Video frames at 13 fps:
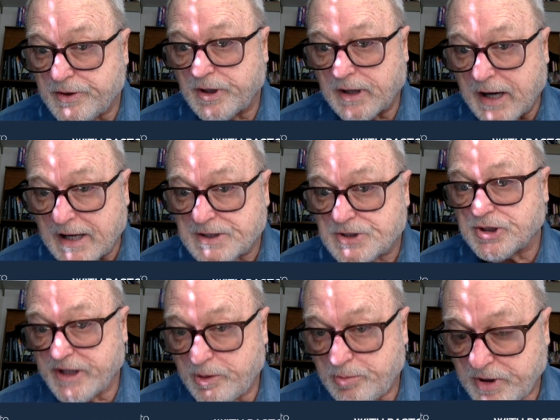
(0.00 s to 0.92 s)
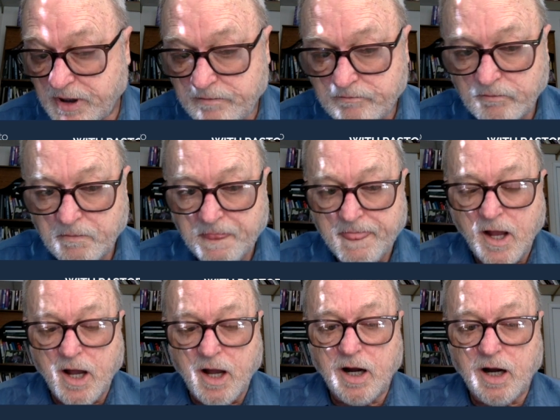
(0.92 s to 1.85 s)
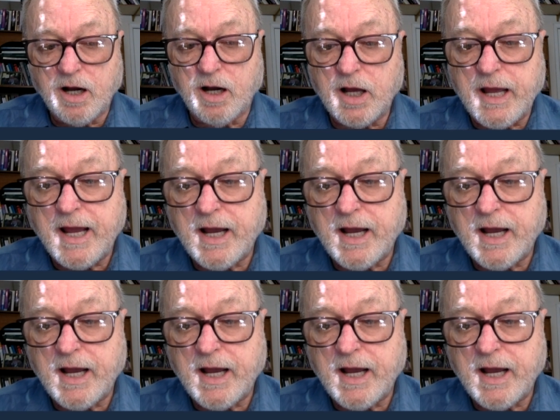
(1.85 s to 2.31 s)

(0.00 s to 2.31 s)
than mm. not sleeping. Uh,